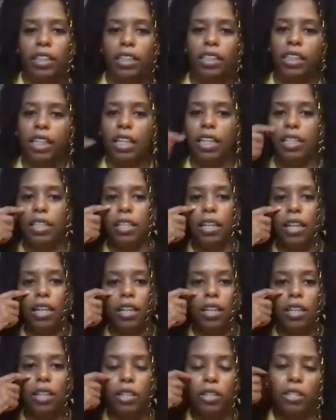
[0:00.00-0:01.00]
things that are
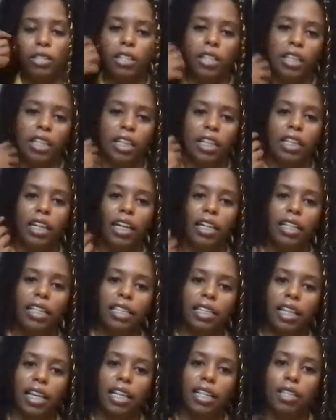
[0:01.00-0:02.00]
close to the United
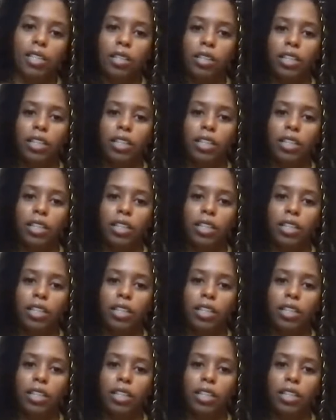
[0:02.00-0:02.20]
States or